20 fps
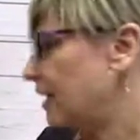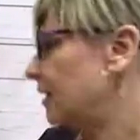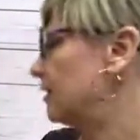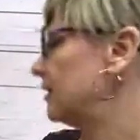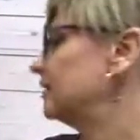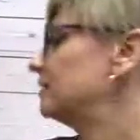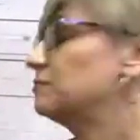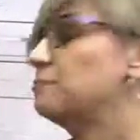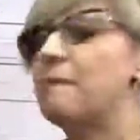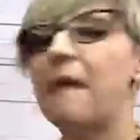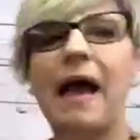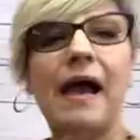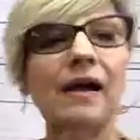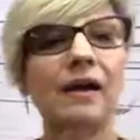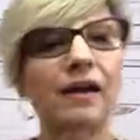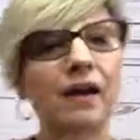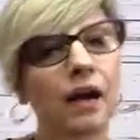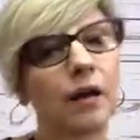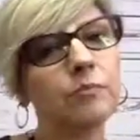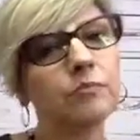let's
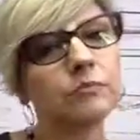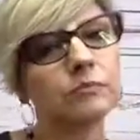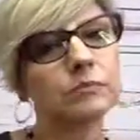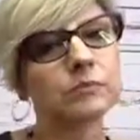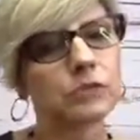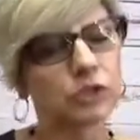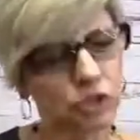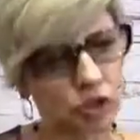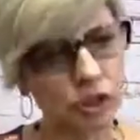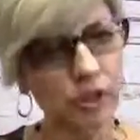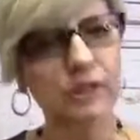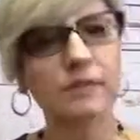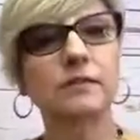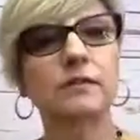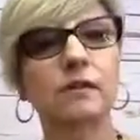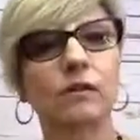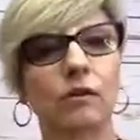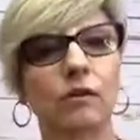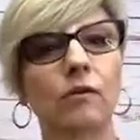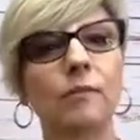back up just
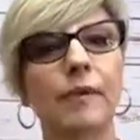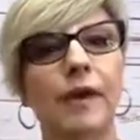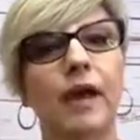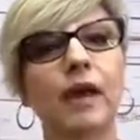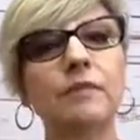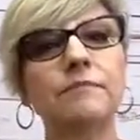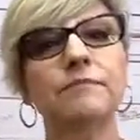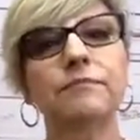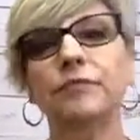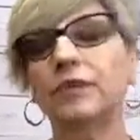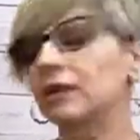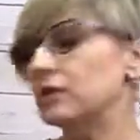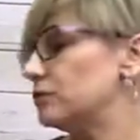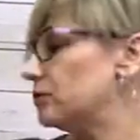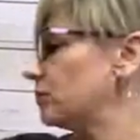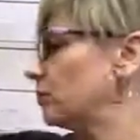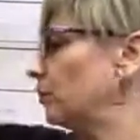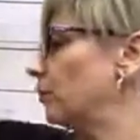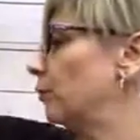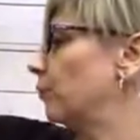a little bit.
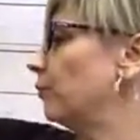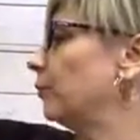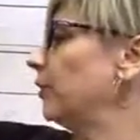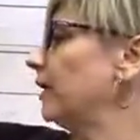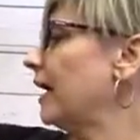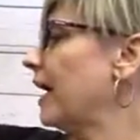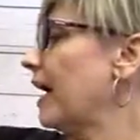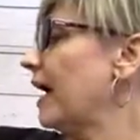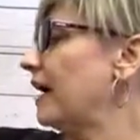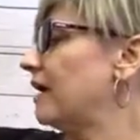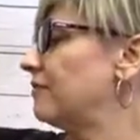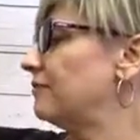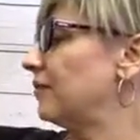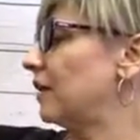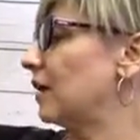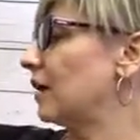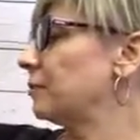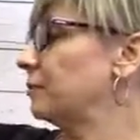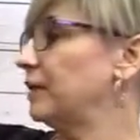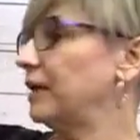So we have
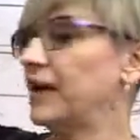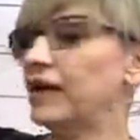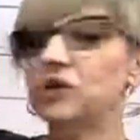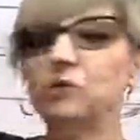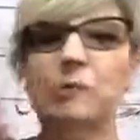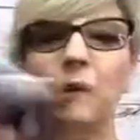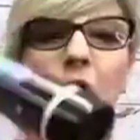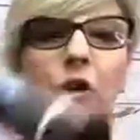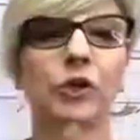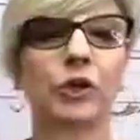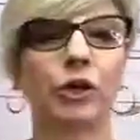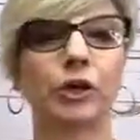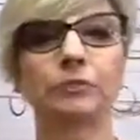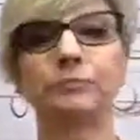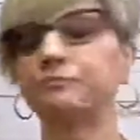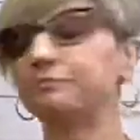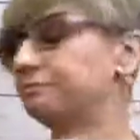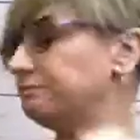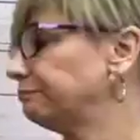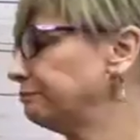our pH bonder.
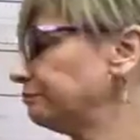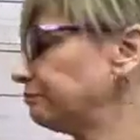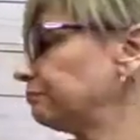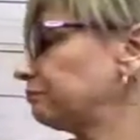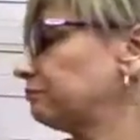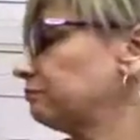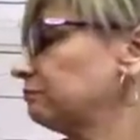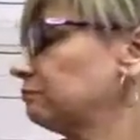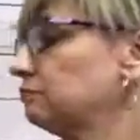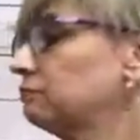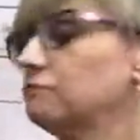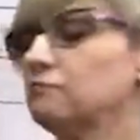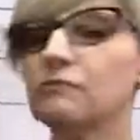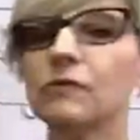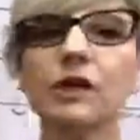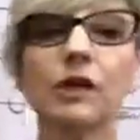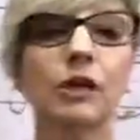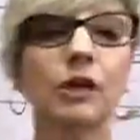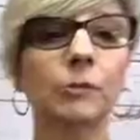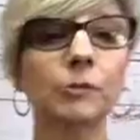
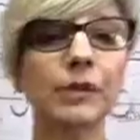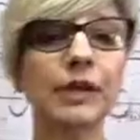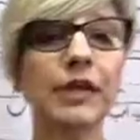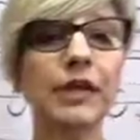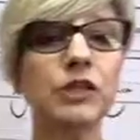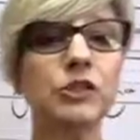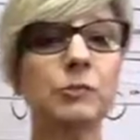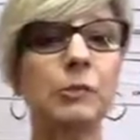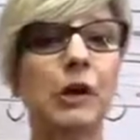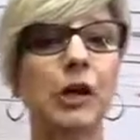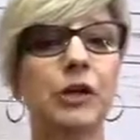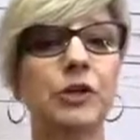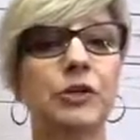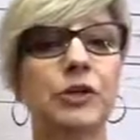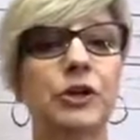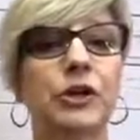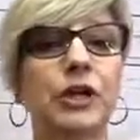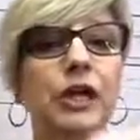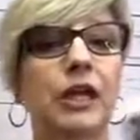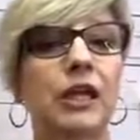Our pH
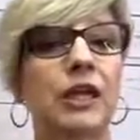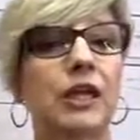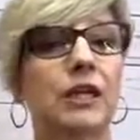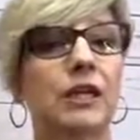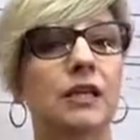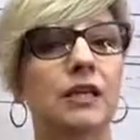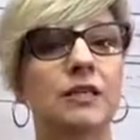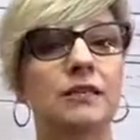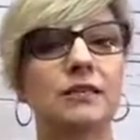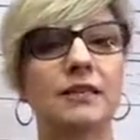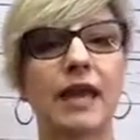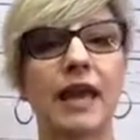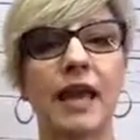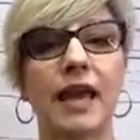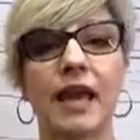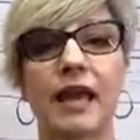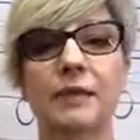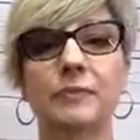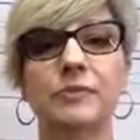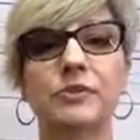bonder is
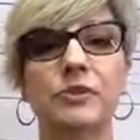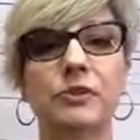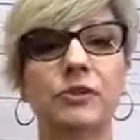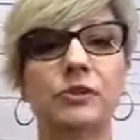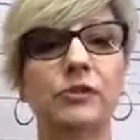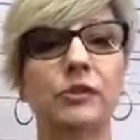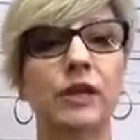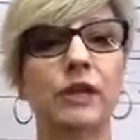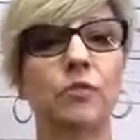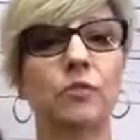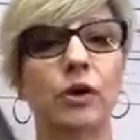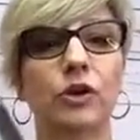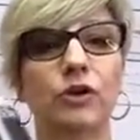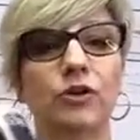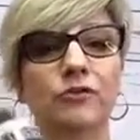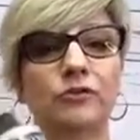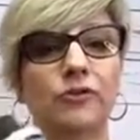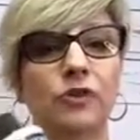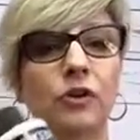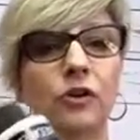absolutely
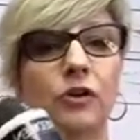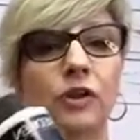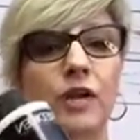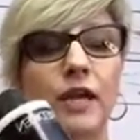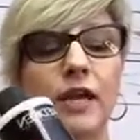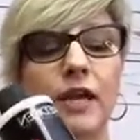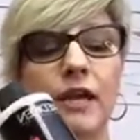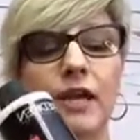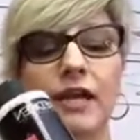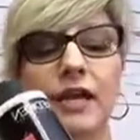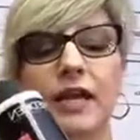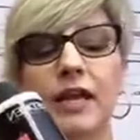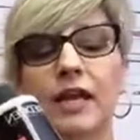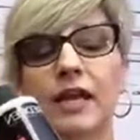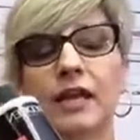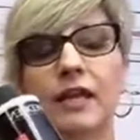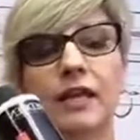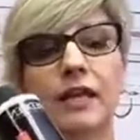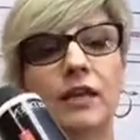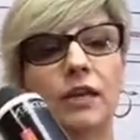wonderful.
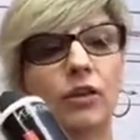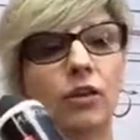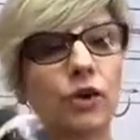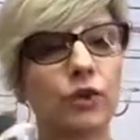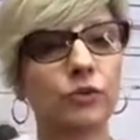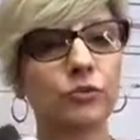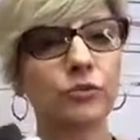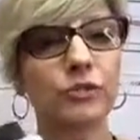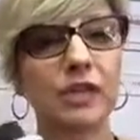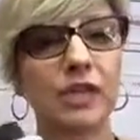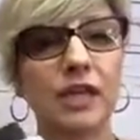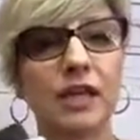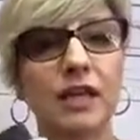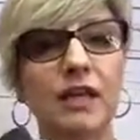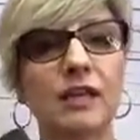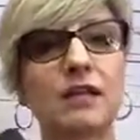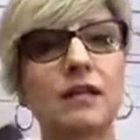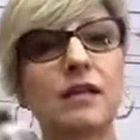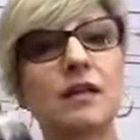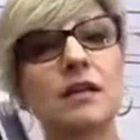It goes
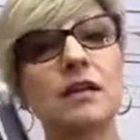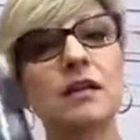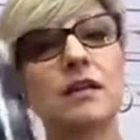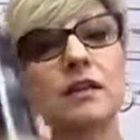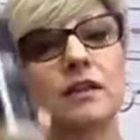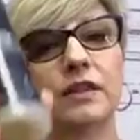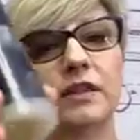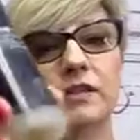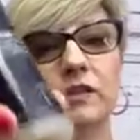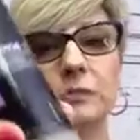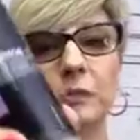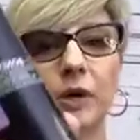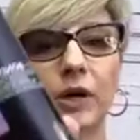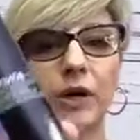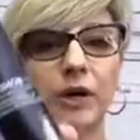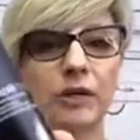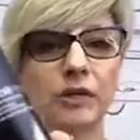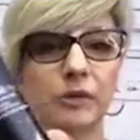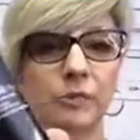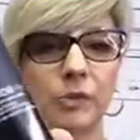in this
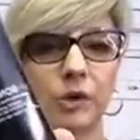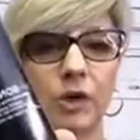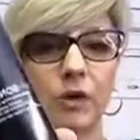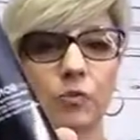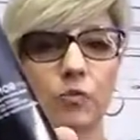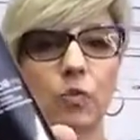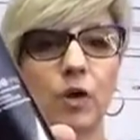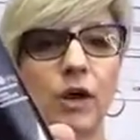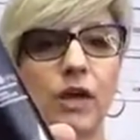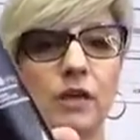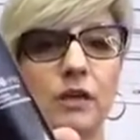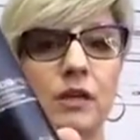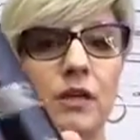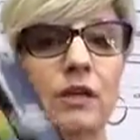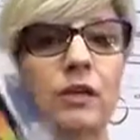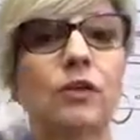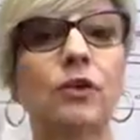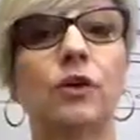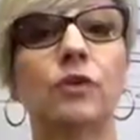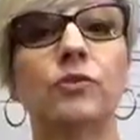part, the part
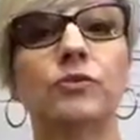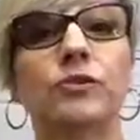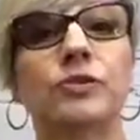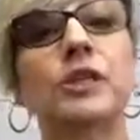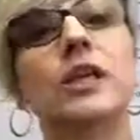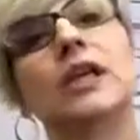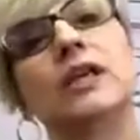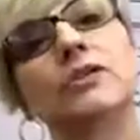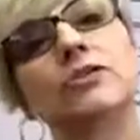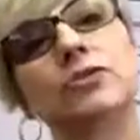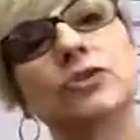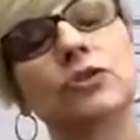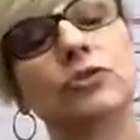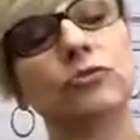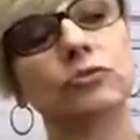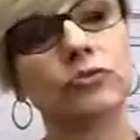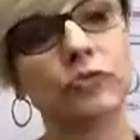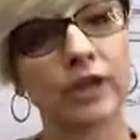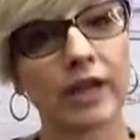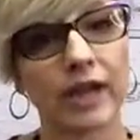one, goes
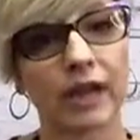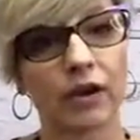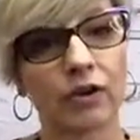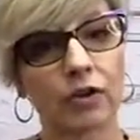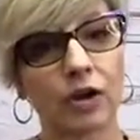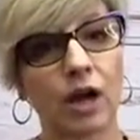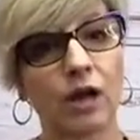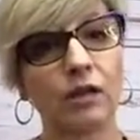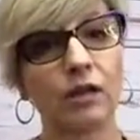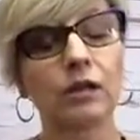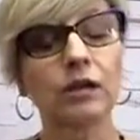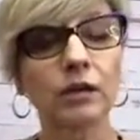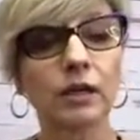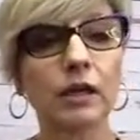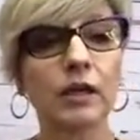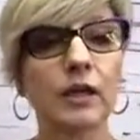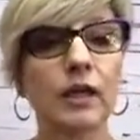into the hair color